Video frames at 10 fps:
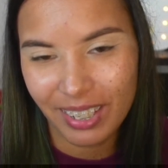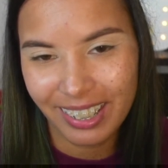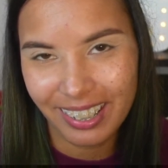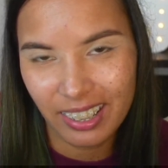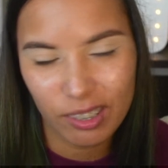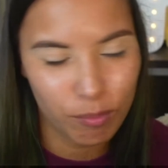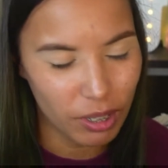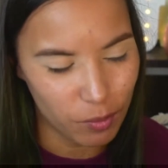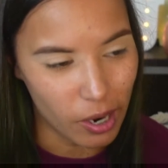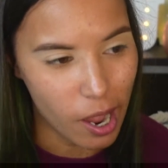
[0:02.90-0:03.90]
it's been a
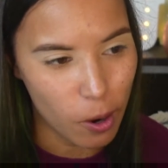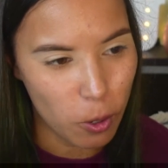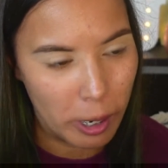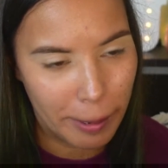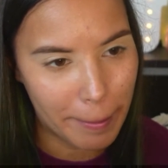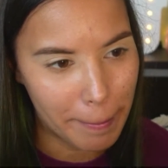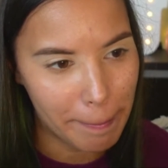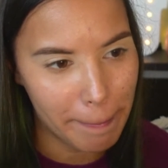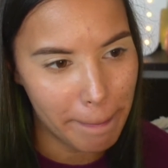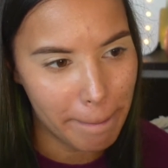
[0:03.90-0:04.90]
while,
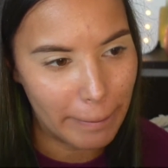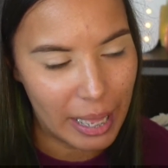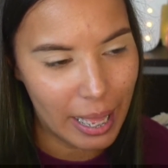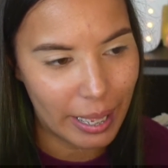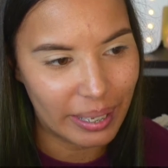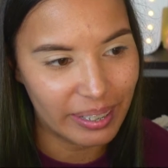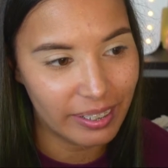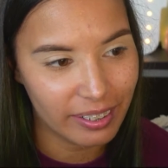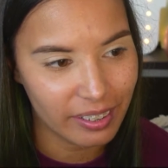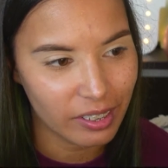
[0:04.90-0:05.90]
and you
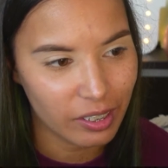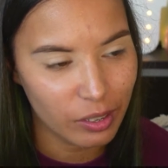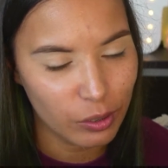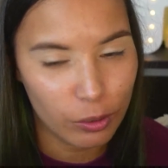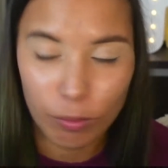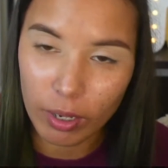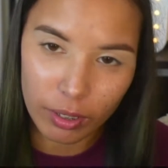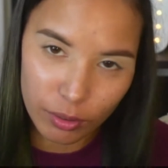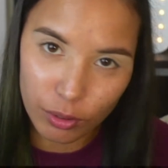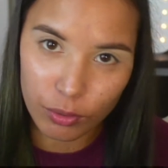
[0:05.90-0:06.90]
might have
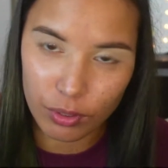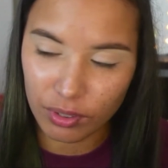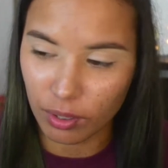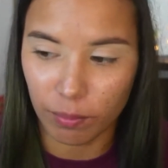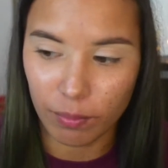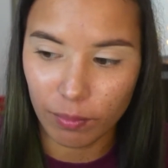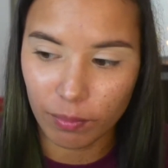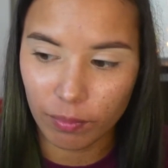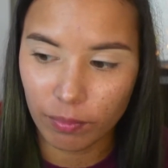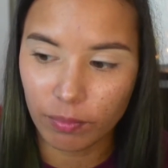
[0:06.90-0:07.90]
noticed some
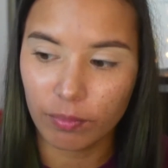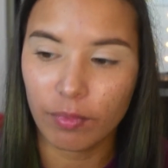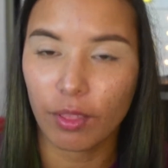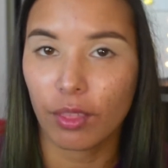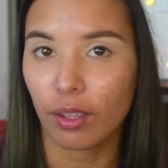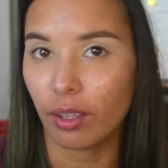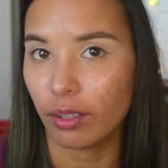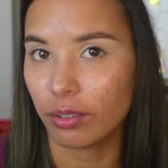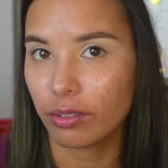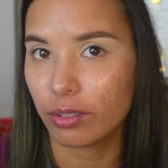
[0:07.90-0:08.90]

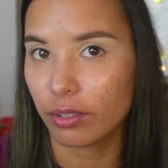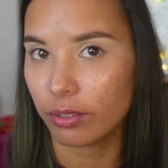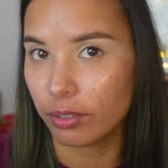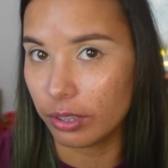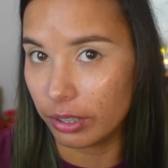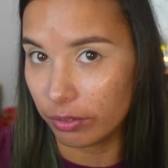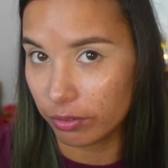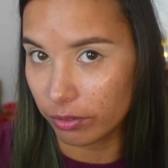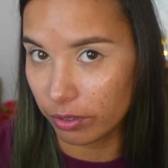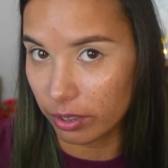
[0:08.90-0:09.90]
things that are
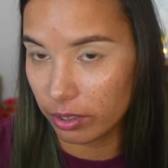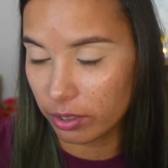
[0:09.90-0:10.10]
different,